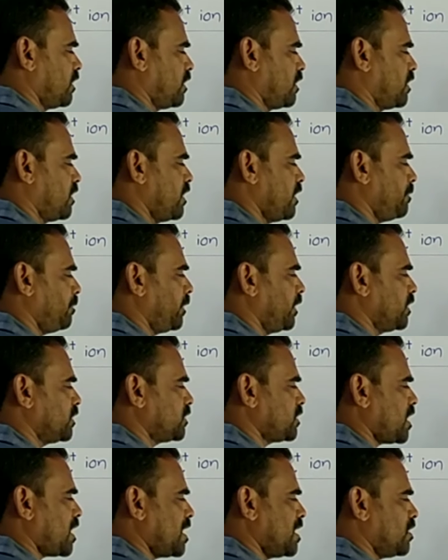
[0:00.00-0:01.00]
K
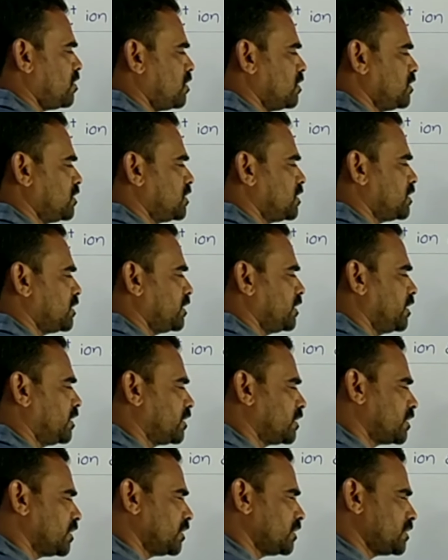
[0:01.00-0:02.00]
plus ions
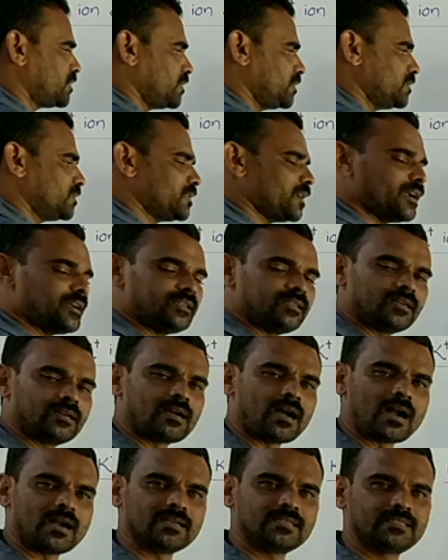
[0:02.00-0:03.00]
enters inside the
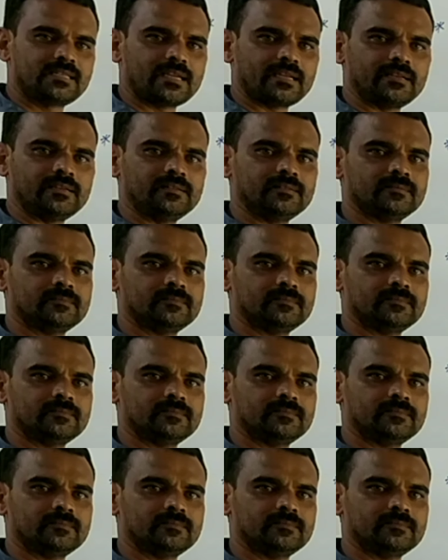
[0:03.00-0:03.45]
guard cell